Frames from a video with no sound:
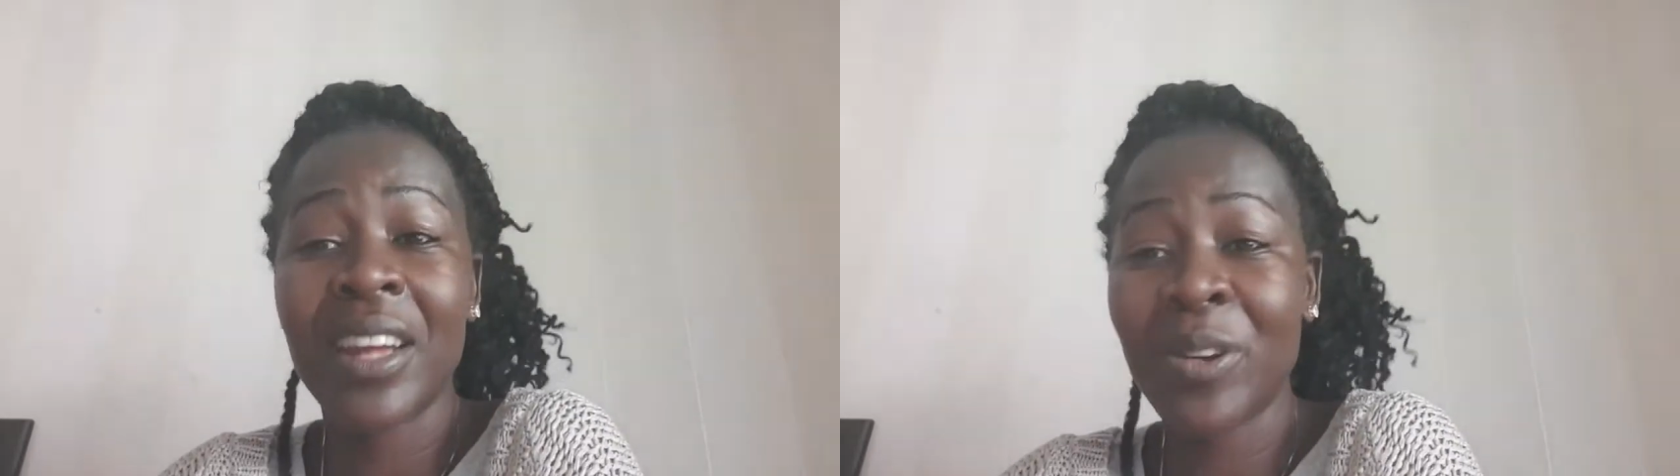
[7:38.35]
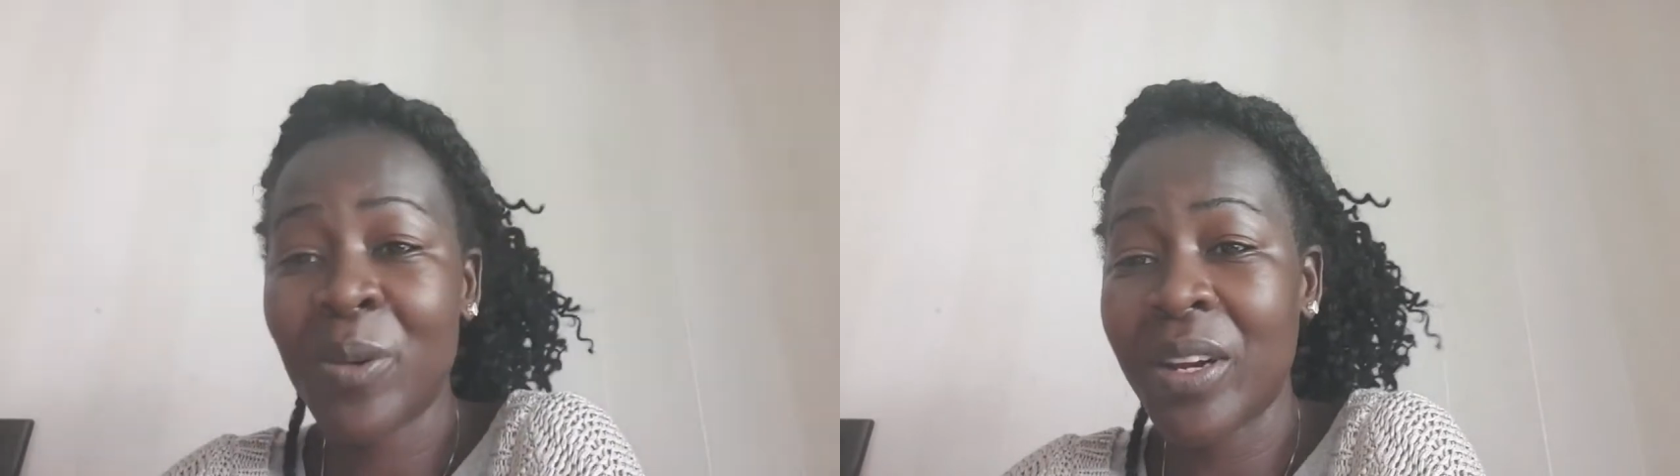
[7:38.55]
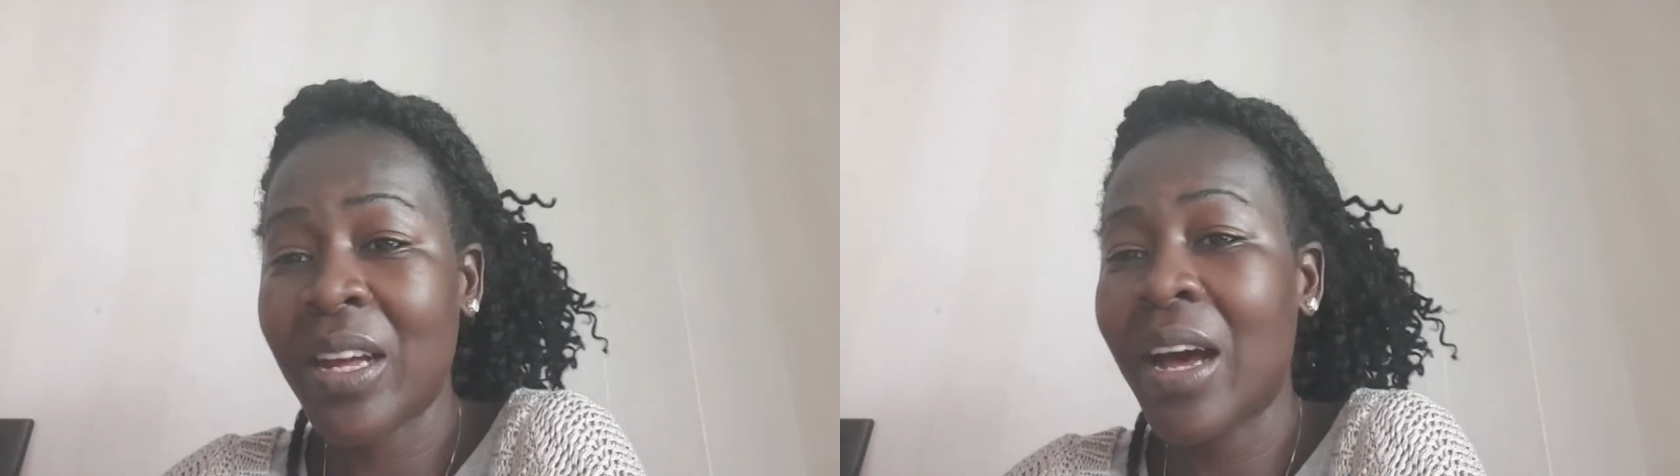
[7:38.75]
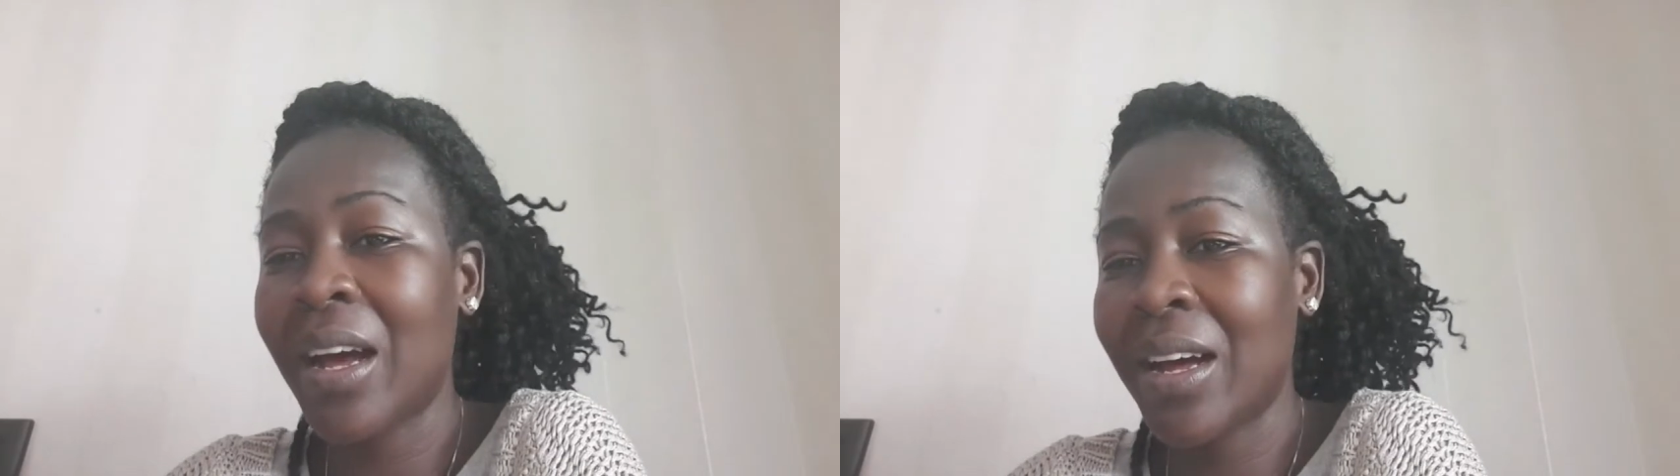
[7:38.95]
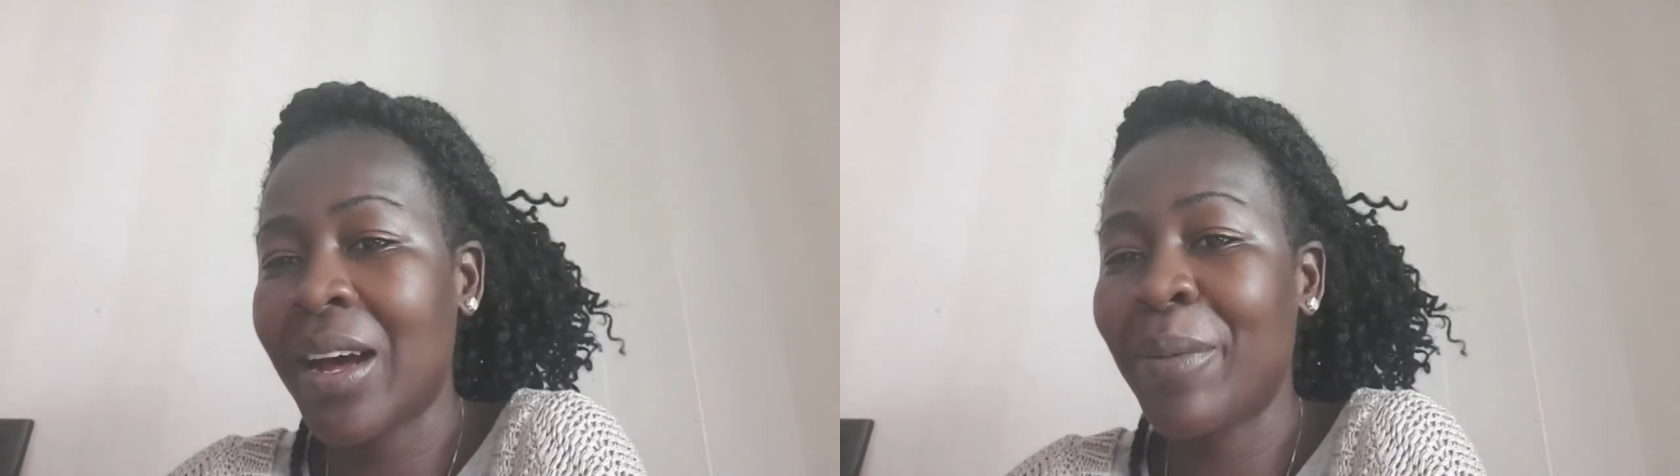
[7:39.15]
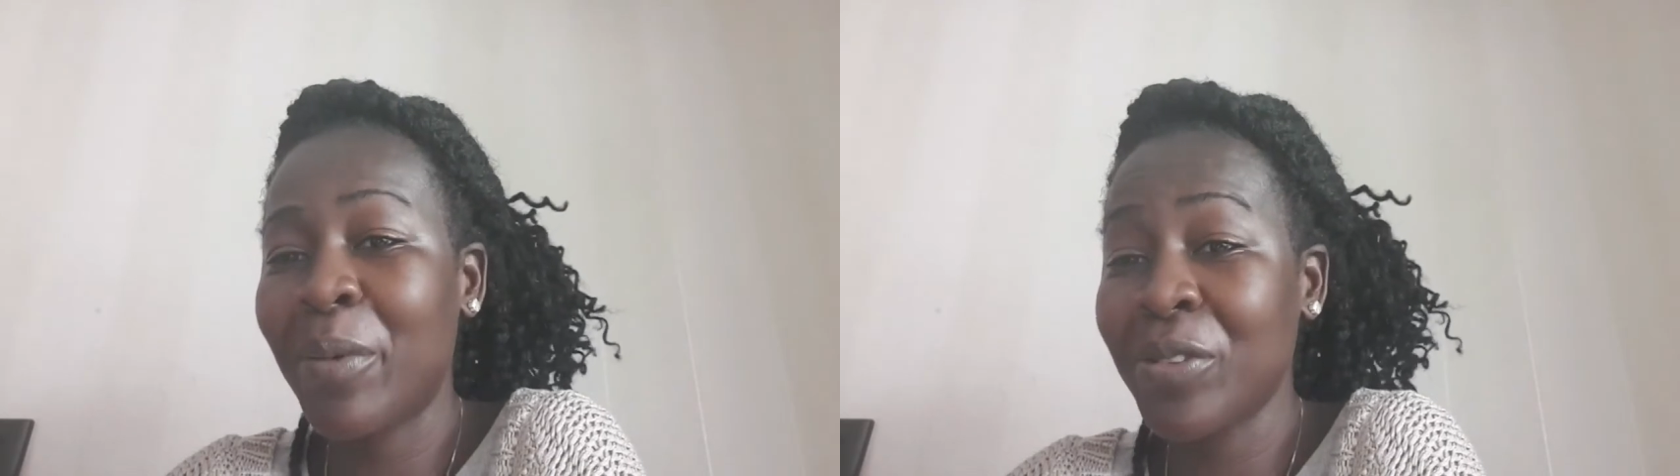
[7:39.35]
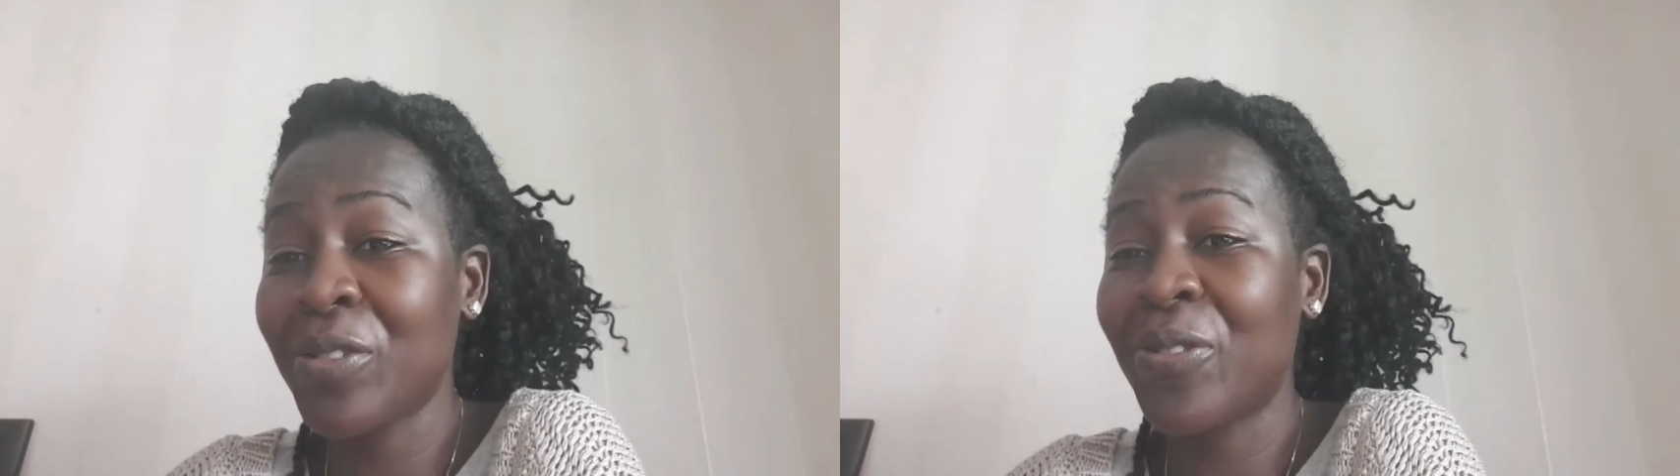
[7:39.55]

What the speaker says: That one, I'm also